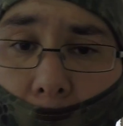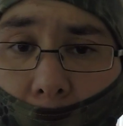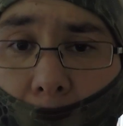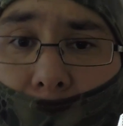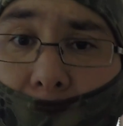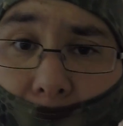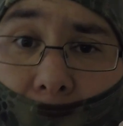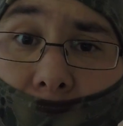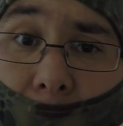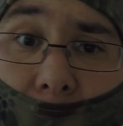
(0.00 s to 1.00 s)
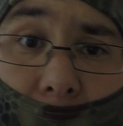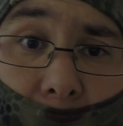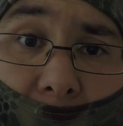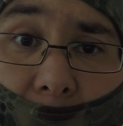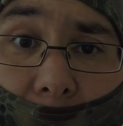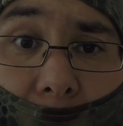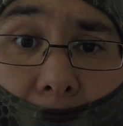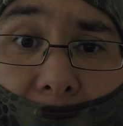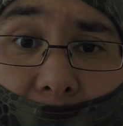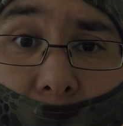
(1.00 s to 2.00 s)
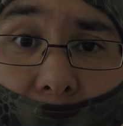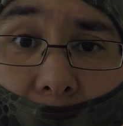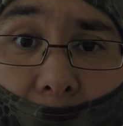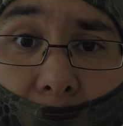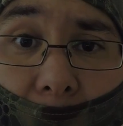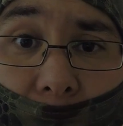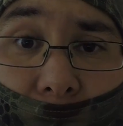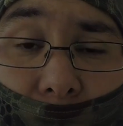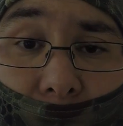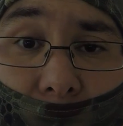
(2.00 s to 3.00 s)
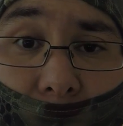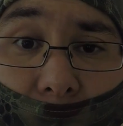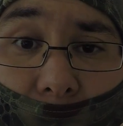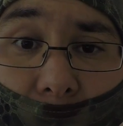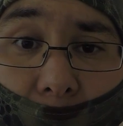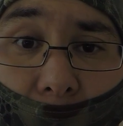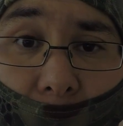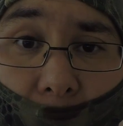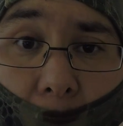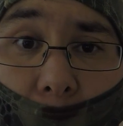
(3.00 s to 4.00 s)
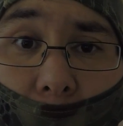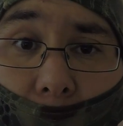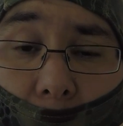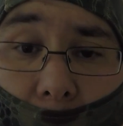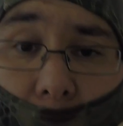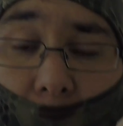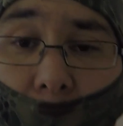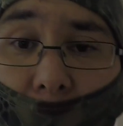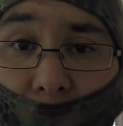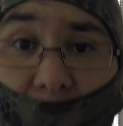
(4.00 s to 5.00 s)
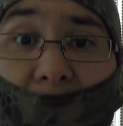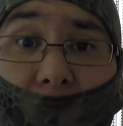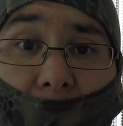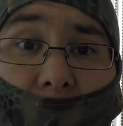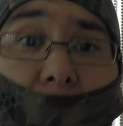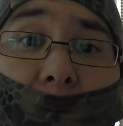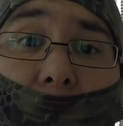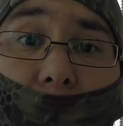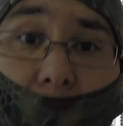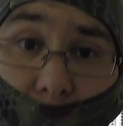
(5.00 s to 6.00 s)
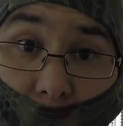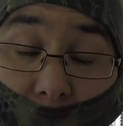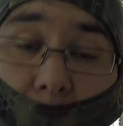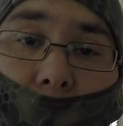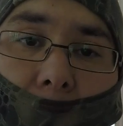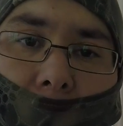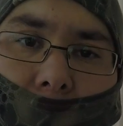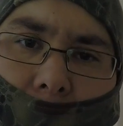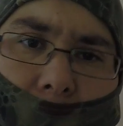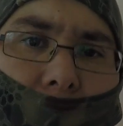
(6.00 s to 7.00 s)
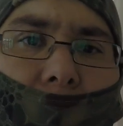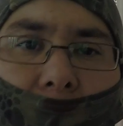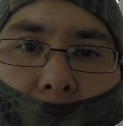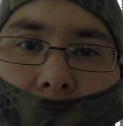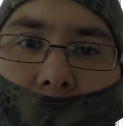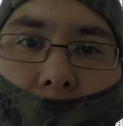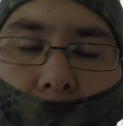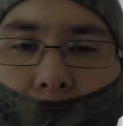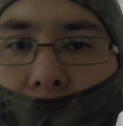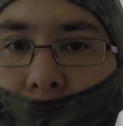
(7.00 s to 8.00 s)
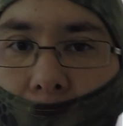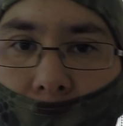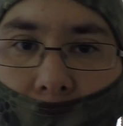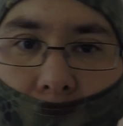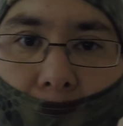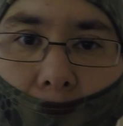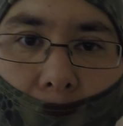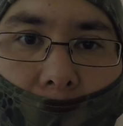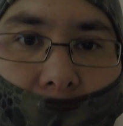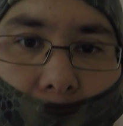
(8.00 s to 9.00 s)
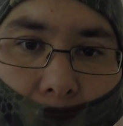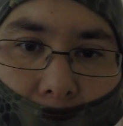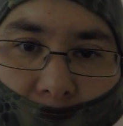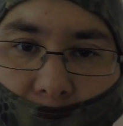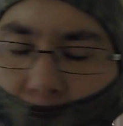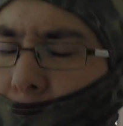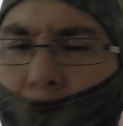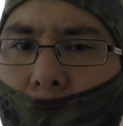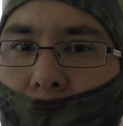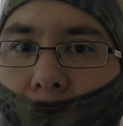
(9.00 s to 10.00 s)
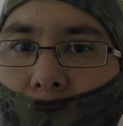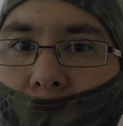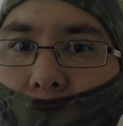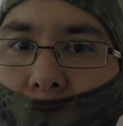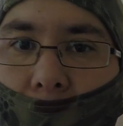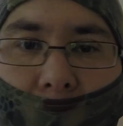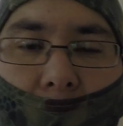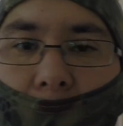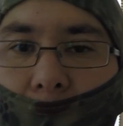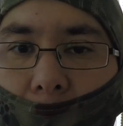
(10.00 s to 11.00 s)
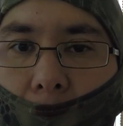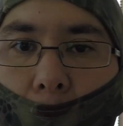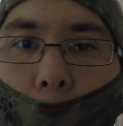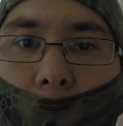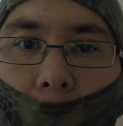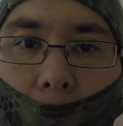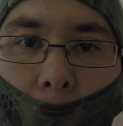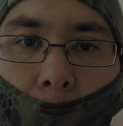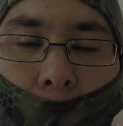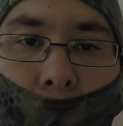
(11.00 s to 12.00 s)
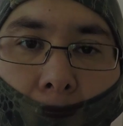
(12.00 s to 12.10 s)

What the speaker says: It actually is a Decepticon name from the TV show, Sideways, and there's a lot of others like Lug Nuts and a few others, but I didn't like them, so I was trying to figure out what to call it.